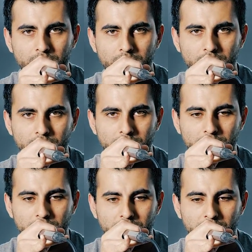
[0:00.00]
to
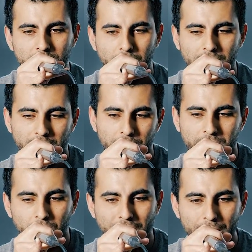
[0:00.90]
to, to when it comes
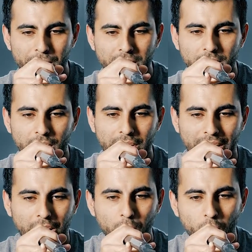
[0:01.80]
to rhyming, and, and
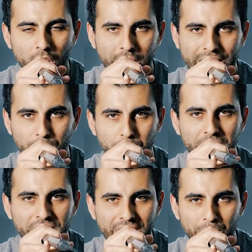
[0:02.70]
I, I walk and I
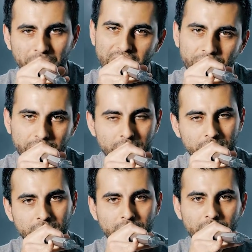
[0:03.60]
breathe and I believe in
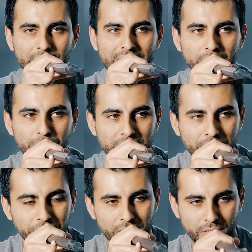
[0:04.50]
this, and, and I am the
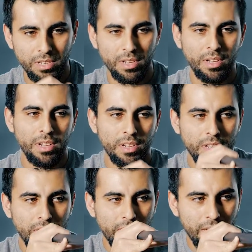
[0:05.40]
difference.
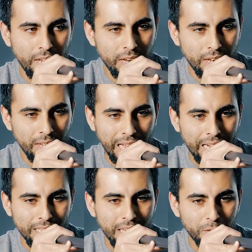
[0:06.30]
And like I
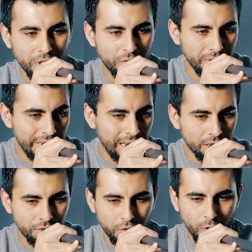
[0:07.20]
said, between Dallas
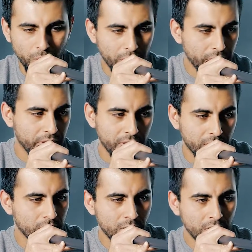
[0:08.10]
and Fort Worth, and